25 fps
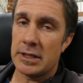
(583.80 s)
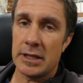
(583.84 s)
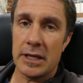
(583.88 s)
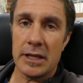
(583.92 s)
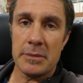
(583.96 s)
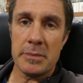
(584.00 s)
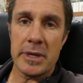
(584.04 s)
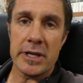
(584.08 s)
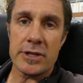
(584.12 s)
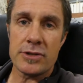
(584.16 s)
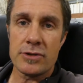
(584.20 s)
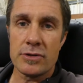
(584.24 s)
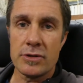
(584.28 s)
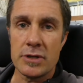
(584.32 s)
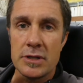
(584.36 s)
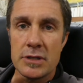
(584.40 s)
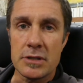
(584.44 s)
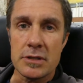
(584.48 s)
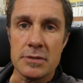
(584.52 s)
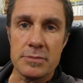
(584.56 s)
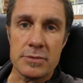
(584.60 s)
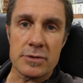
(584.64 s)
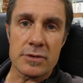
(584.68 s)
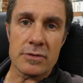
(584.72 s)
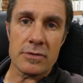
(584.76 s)
yeah, make sure you
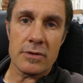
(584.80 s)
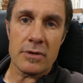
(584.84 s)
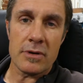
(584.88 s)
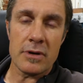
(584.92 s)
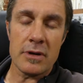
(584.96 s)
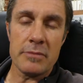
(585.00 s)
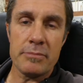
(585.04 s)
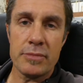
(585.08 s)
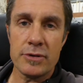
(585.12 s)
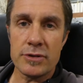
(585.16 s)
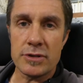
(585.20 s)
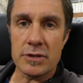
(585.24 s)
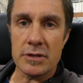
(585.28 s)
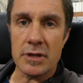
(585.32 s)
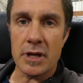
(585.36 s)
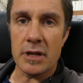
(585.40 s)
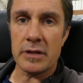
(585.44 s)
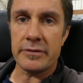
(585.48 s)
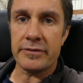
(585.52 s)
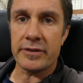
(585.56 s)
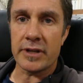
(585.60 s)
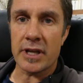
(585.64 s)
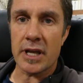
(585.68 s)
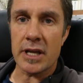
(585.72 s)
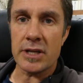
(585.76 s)
subscribe, put your
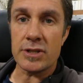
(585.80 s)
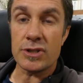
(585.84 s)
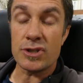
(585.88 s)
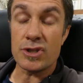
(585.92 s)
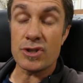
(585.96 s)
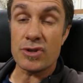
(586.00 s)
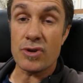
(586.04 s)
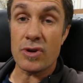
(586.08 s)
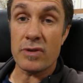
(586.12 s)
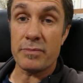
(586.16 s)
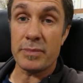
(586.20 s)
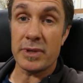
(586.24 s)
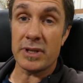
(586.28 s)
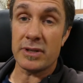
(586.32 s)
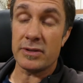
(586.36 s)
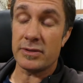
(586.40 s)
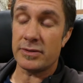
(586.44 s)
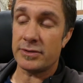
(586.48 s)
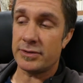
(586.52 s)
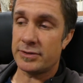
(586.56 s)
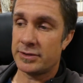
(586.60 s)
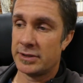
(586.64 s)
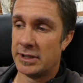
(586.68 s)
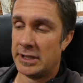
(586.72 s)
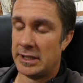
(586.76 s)
notifications on,
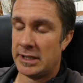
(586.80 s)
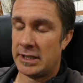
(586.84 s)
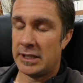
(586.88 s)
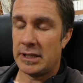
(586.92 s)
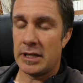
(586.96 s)
because